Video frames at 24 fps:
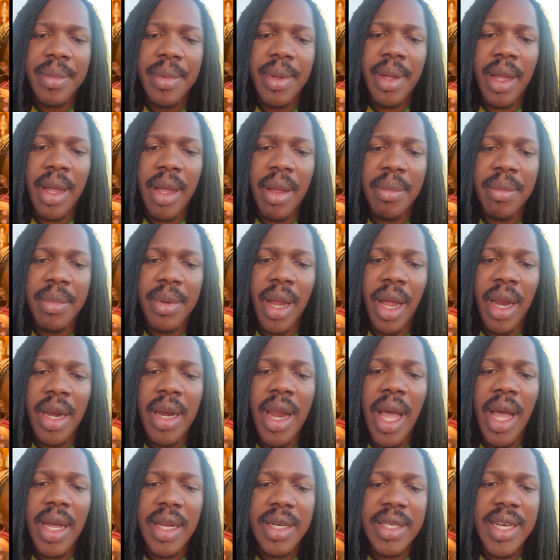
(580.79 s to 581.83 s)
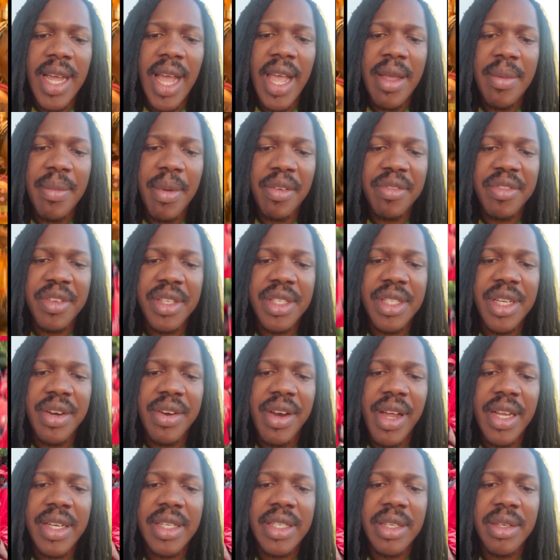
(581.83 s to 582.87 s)
um, a long time of
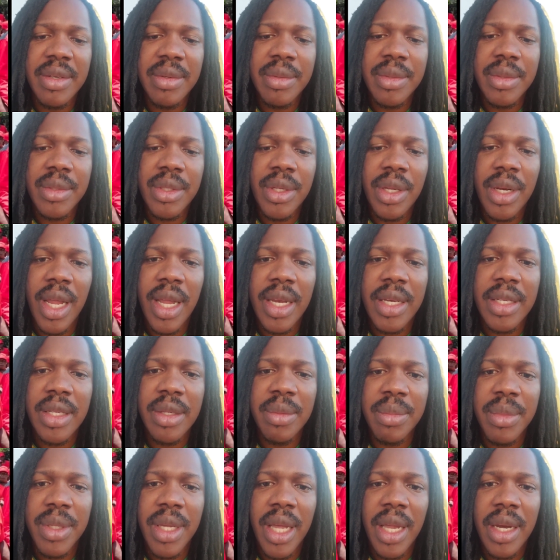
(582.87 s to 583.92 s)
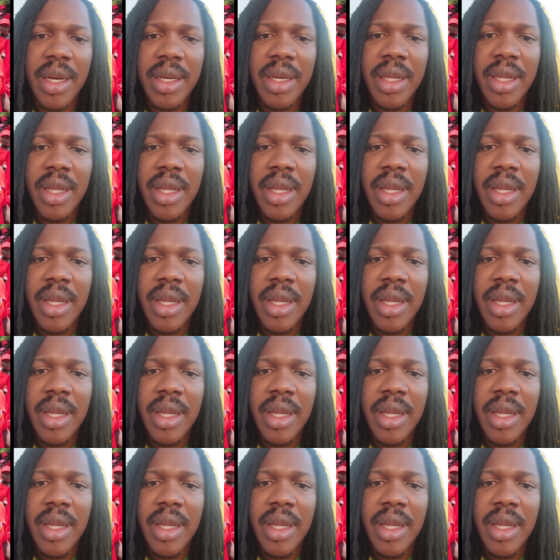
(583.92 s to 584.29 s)
interacting so that him can